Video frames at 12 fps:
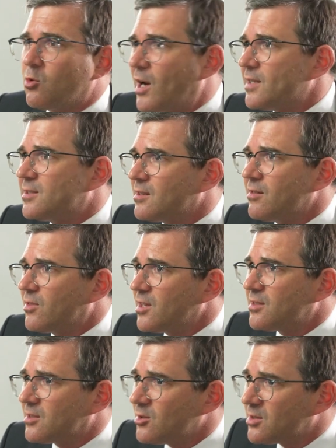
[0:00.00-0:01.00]
trust the
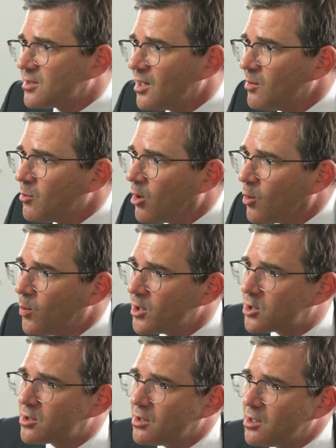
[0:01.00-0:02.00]
system or
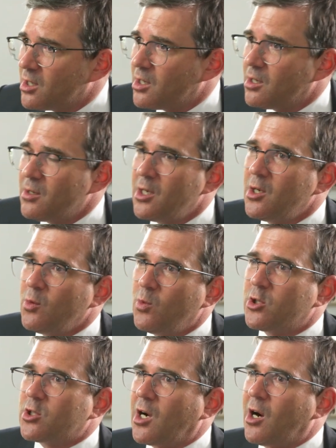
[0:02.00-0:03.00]
which are
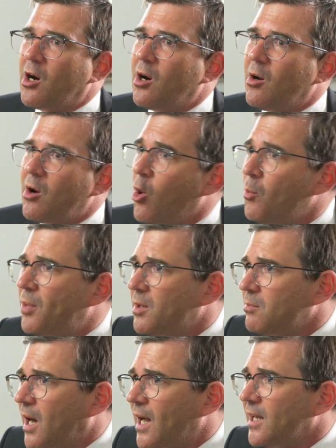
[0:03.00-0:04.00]

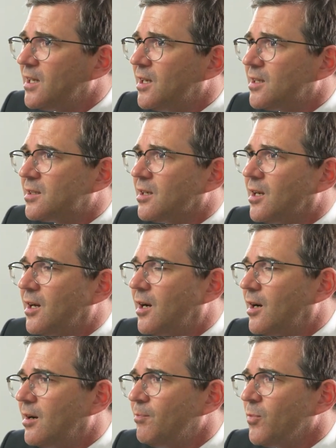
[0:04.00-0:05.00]
open-minded
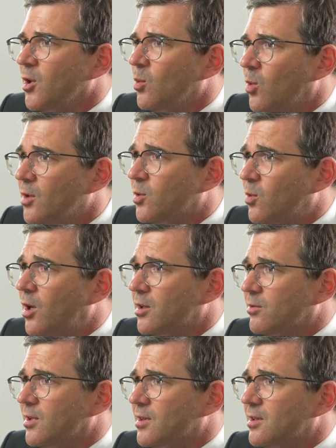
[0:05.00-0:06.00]
want to
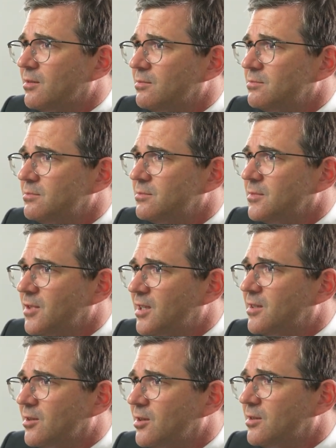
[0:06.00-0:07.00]
work with.
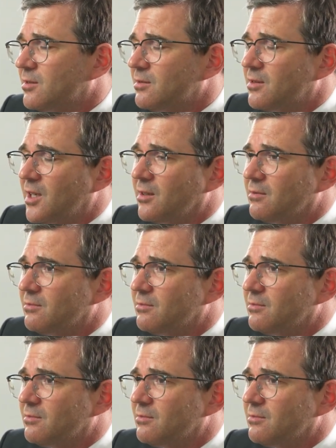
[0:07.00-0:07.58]
That's a good thing.